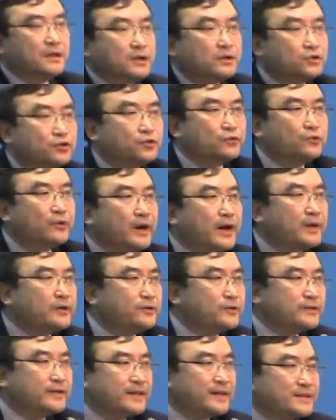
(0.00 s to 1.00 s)

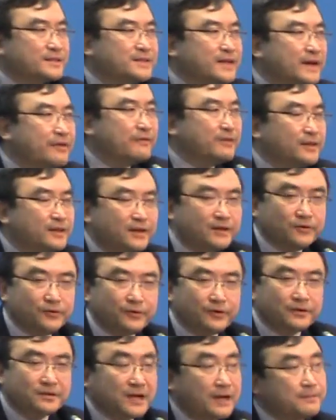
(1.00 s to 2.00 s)
270
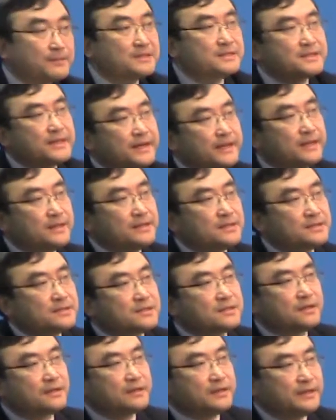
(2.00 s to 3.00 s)
years, and since
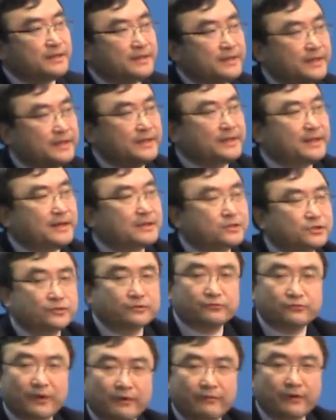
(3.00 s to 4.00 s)
the
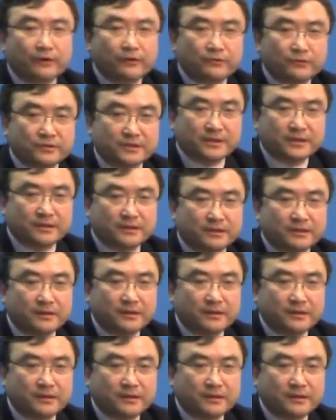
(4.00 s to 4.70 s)
Industrial Revolution.